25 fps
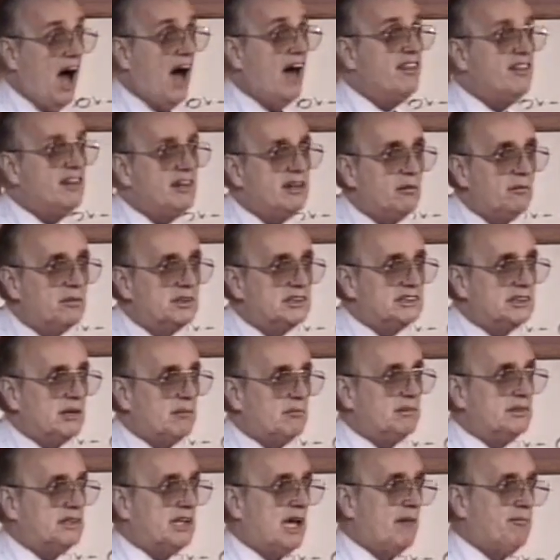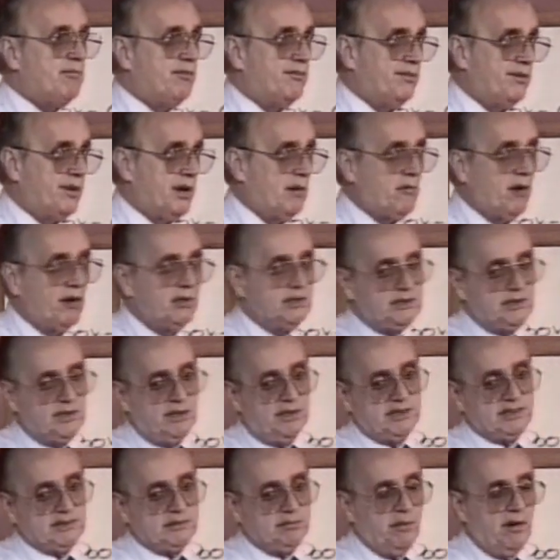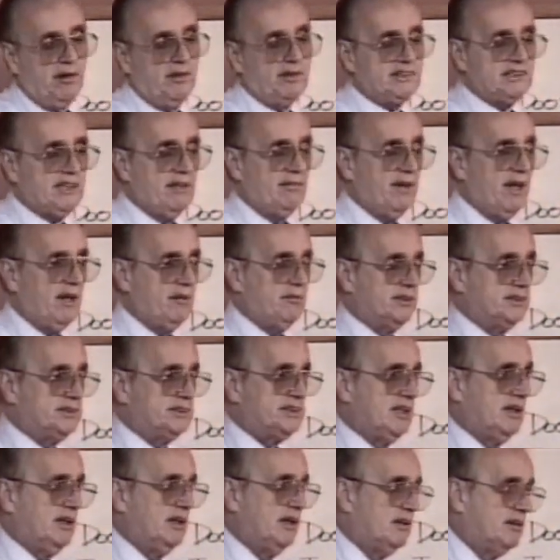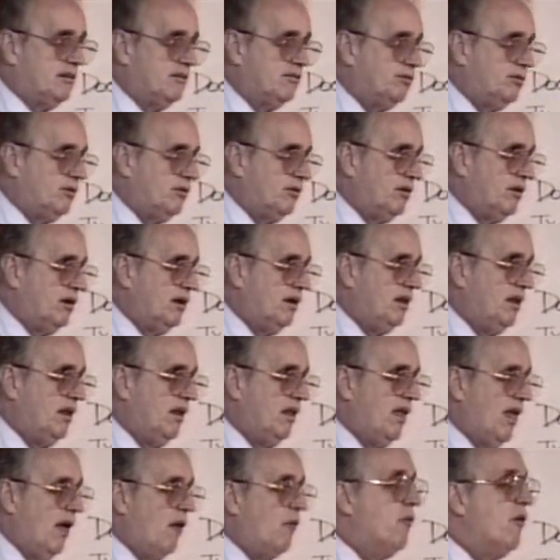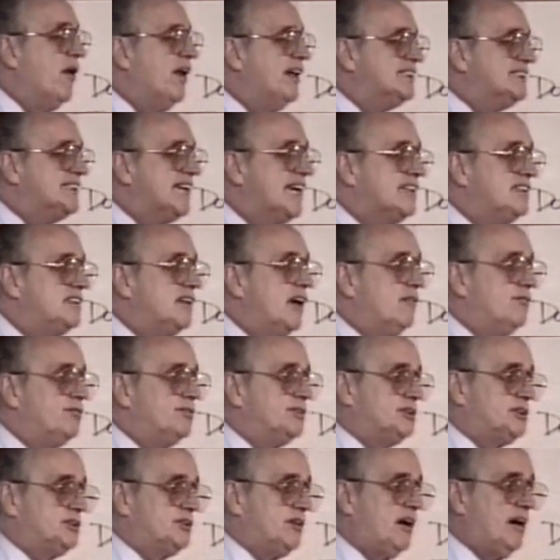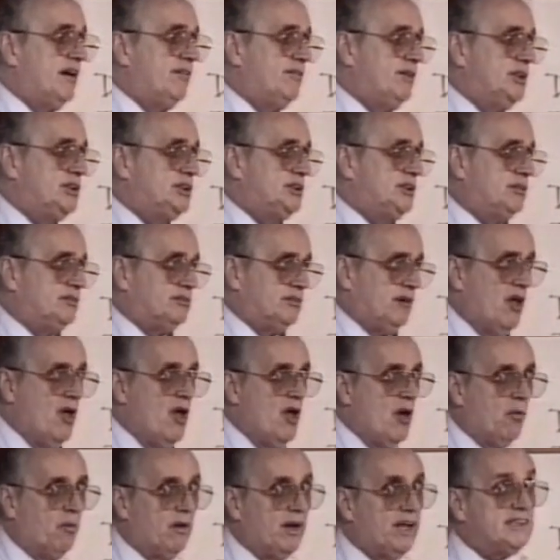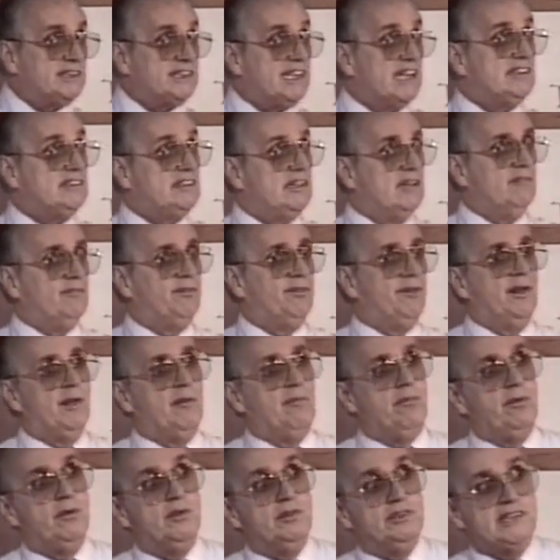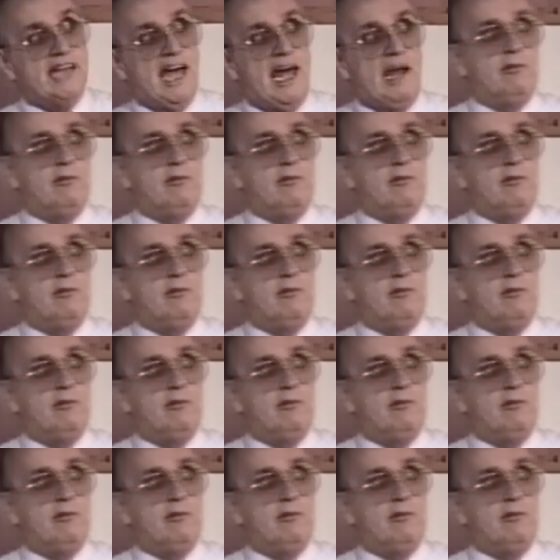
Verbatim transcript: other than what some type of an emotional experience they've had while sitting on the floor. And what has that done for starving children? What has that done for the abused